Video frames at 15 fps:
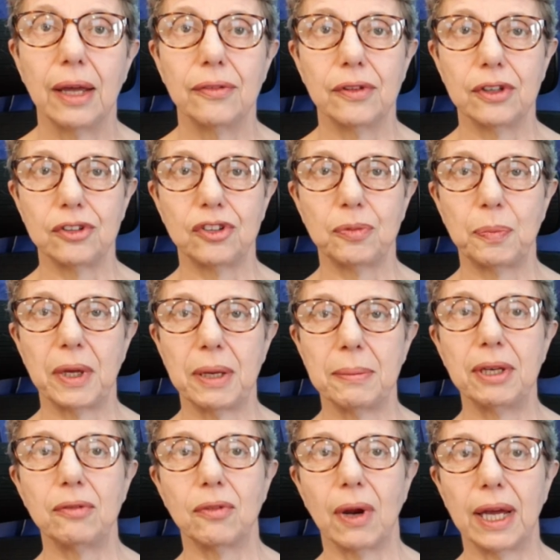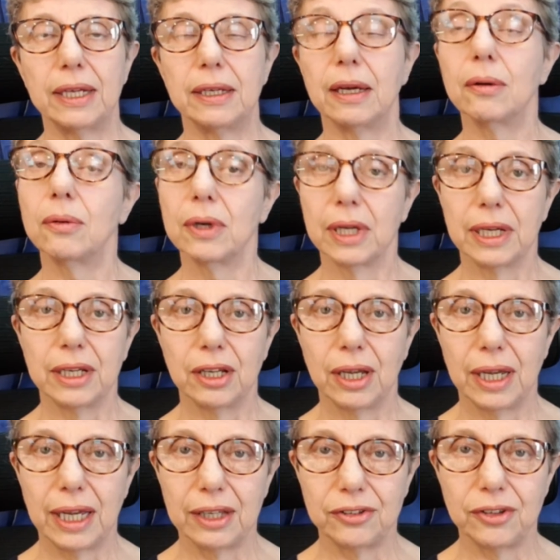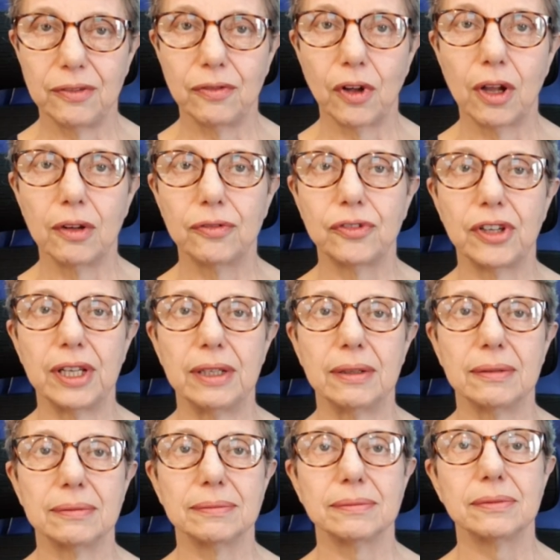that Spearmint Rhino is involved in